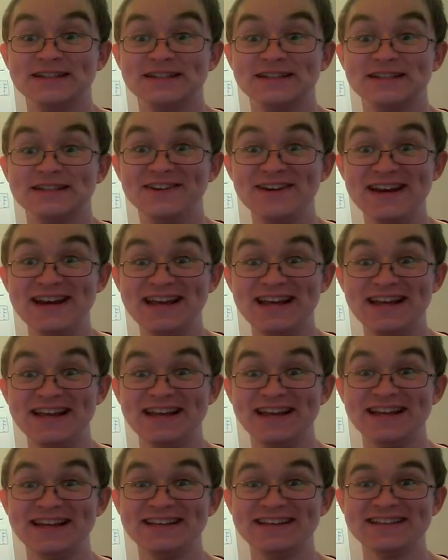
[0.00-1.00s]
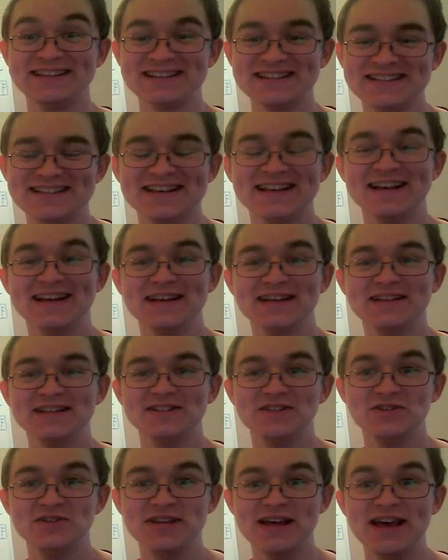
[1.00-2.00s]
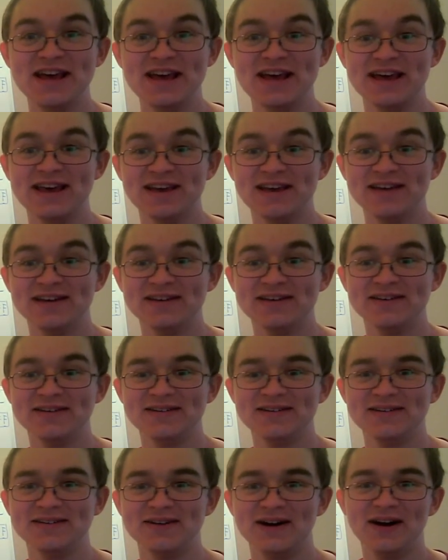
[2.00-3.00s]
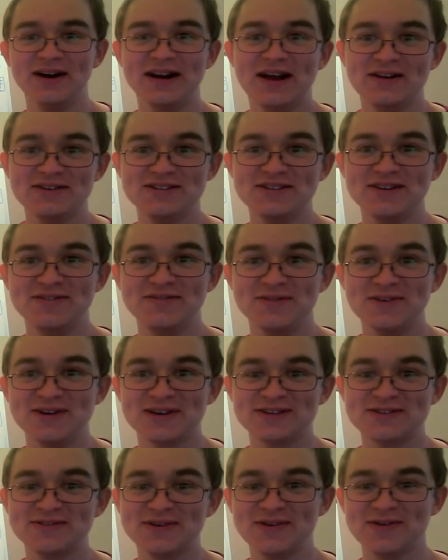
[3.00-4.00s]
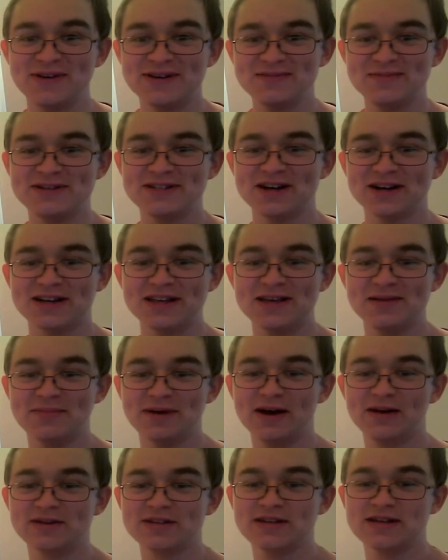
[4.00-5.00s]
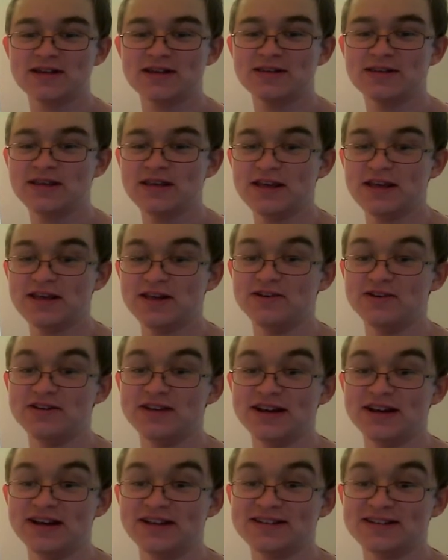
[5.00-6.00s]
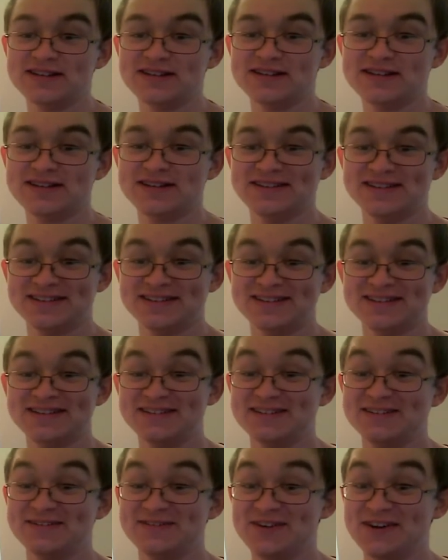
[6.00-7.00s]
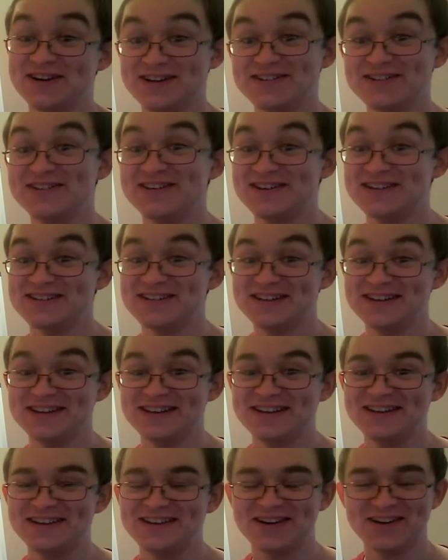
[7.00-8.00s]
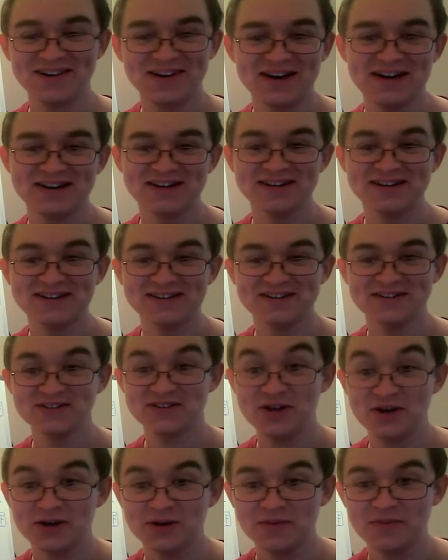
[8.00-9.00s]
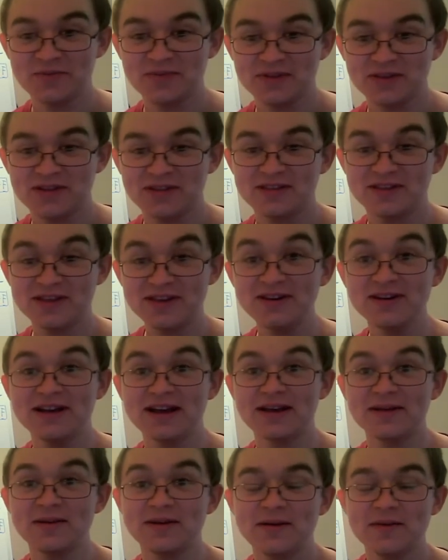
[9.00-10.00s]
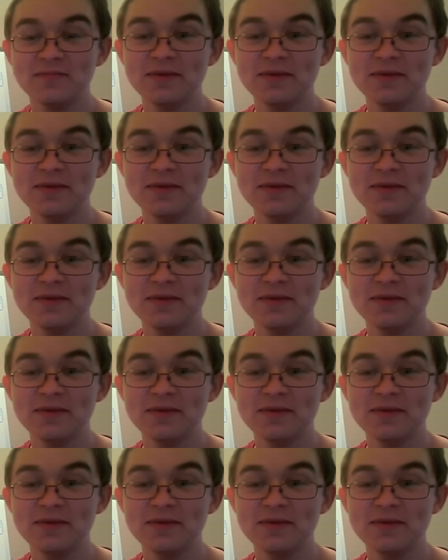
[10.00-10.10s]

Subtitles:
Greetings! Today, on How Stuff Works, we're going to be talking about the Internet. Very interesting. Alright, so, the Internet.